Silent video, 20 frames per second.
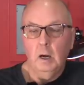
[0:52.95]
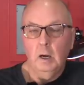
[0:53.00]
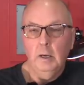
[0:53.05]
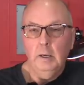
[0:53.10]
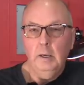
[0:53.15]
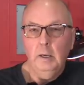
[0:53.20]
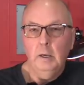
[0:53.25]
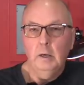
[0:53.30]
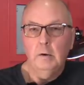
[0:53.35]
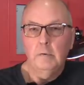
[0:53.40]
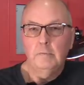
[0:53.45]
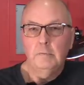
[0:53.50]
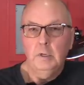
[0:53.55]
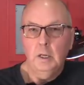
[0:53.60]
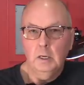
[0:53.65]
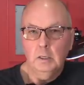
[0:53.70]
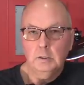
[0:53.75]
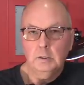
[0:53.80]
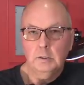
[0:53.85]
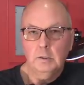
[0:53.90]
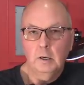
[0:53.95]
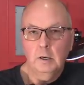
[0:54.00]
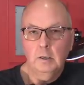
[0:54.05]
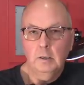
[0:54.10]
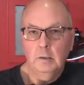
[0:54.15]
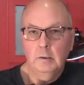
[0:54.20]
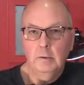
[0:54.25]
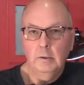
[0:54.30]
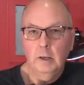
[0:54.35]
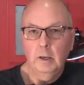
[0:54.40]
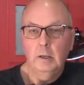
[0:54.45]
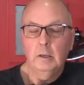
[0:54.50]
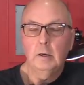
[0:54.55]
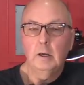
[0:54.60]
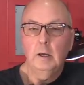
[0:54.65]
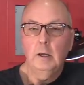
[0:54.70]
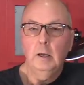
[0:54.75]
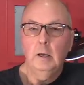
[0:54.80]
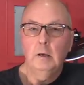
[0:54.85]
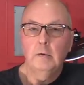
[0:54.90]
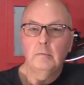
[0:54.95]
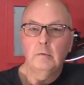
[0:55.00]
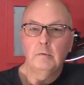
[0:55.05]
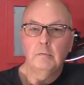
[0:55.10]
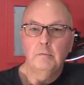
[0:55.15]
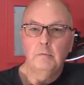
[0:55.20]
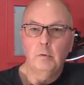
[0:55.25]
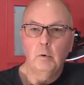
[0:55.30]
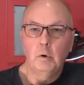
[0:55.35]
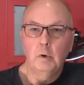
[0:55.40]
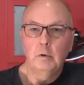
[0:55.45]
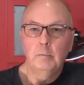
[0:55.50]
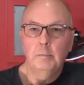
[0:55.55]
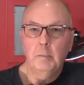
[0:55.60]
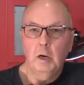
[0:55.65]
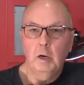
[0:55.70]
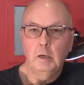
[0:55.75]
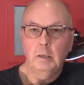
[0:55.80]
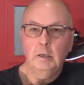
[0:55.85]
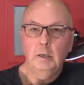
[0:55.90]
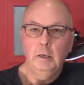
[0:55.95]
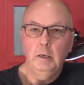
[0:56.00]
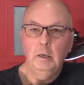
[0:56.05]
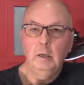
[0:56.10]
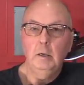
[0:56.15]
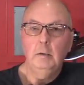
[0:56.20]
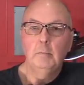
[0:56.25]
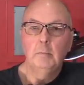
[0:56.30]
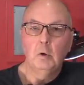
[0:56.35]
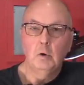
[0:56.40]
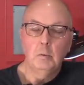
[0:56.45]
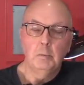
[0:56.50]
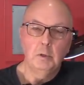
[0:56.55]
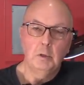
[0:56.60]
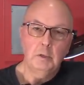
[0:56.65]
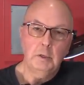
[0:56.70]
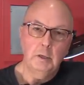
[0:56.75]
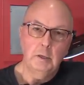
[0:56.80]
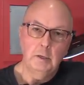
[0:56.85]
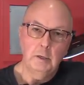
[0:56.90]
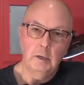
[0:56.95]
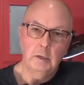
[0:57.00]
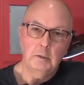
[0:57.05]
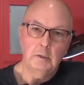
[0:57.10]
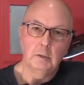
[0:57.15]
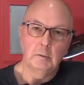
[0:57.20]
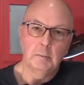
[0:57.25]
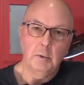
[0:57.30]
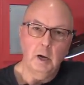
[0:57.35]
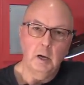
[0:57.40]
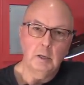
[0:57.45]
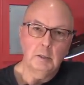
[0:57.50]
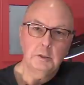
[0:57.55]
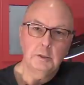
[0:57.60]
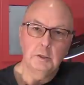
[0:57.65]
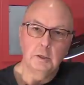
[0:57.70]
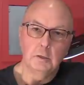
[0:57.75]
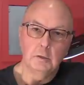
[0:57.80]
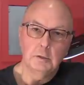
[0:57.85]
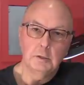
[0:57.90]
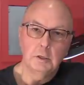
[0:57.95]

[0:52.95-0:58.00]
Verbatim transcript: I have Tesla and I have a Ford Mach-E mobile connector box here.